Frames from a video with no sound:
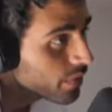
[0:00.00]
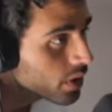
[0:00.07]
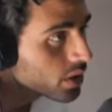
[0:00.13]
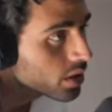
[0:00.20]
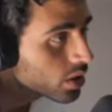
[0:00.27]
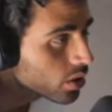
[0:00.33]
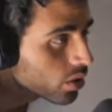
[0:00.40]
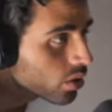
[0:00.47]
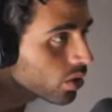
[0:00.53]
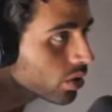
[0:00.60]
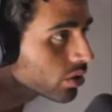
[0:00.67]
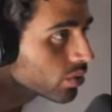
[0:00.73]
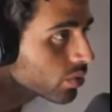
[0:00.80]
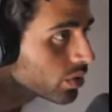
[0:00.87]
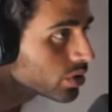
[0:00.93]
fucking girl
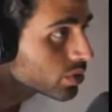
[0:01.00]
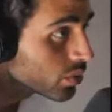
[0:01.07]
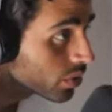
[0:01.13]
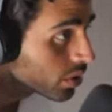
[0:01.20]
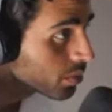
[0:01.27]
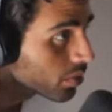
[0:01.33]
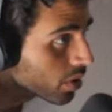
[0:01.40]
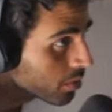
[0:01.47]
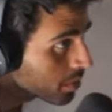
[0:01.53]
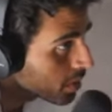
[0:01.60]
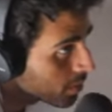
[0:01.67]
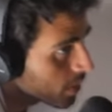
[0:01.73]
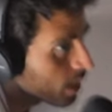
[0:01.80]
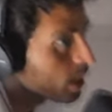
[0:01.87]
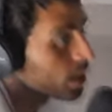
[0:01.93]
on Twitch would have brought me
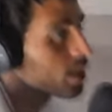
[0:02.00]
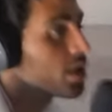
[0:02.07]
back?